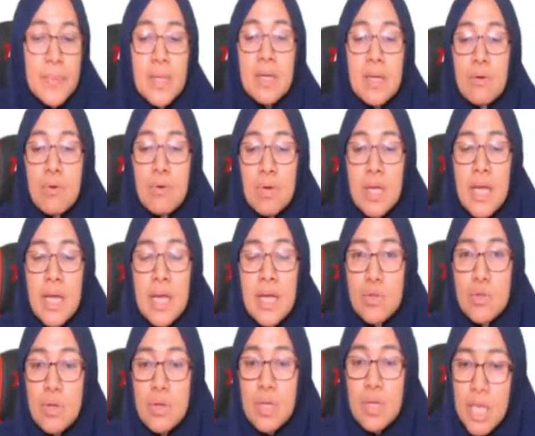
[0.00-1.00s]
Okay,
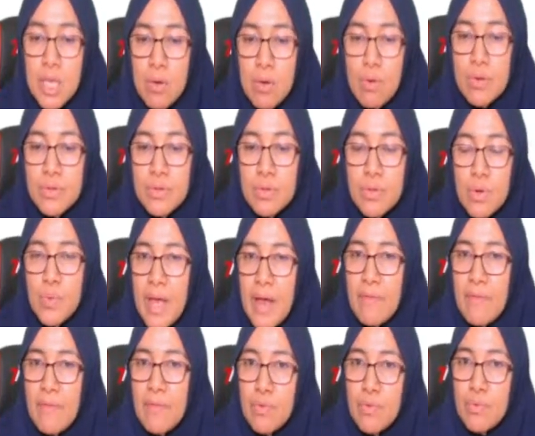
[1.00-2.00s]
so Q also we have
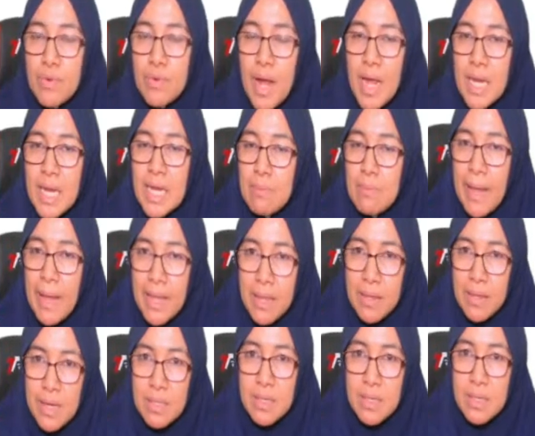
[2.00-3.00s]
to write in
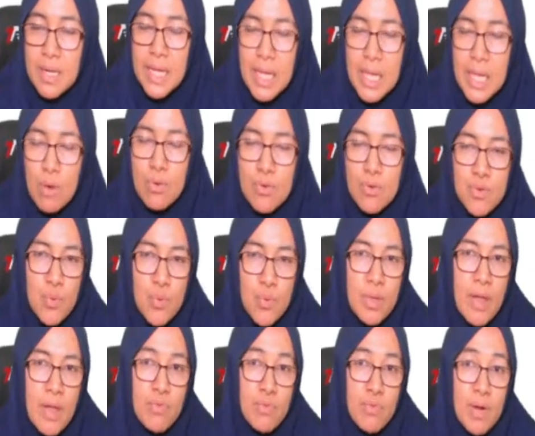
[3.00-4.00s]
matrix. D also we
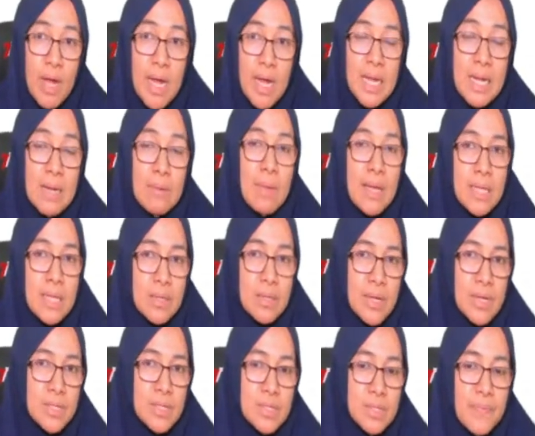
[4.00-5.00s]
have to write in
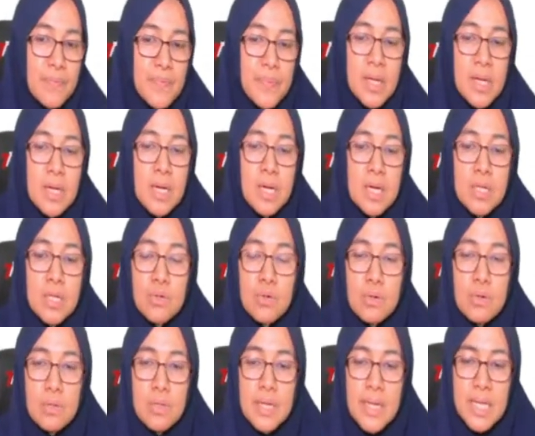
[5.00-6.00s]
matrix. So
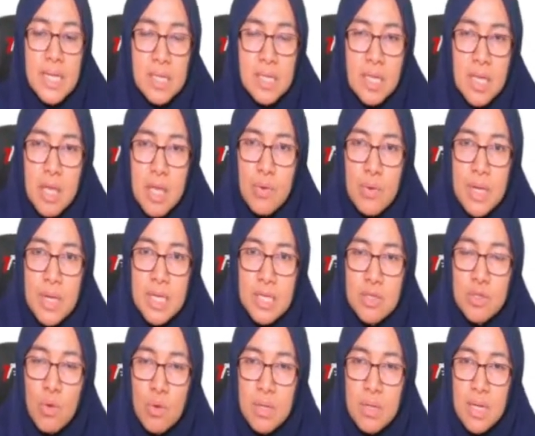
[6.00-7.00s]
this Q is
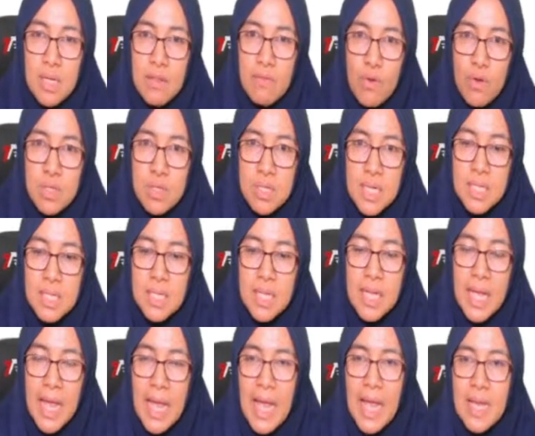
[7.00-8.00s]
nodal forces,
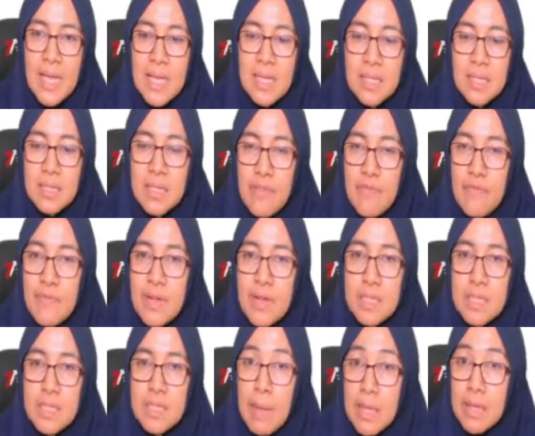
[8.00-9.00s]
K is stiffness
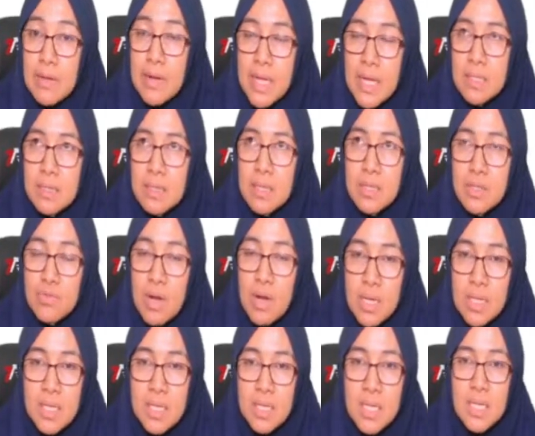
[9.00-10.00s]
matrix, the
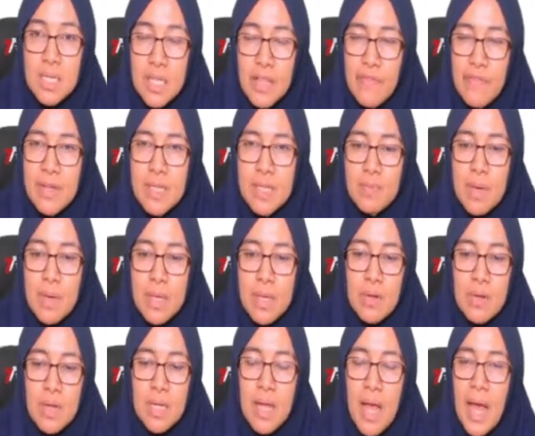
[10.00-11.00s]
structure stiffness
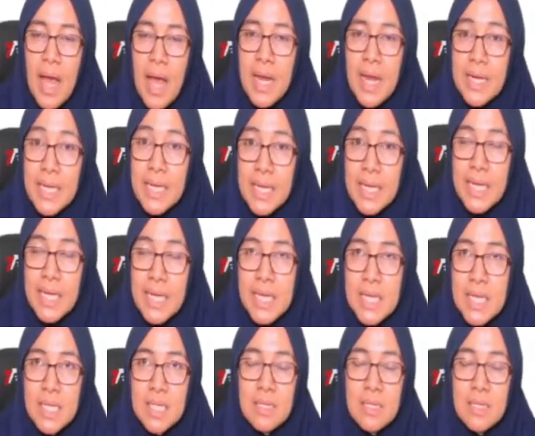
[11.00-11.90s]
matrix, and D is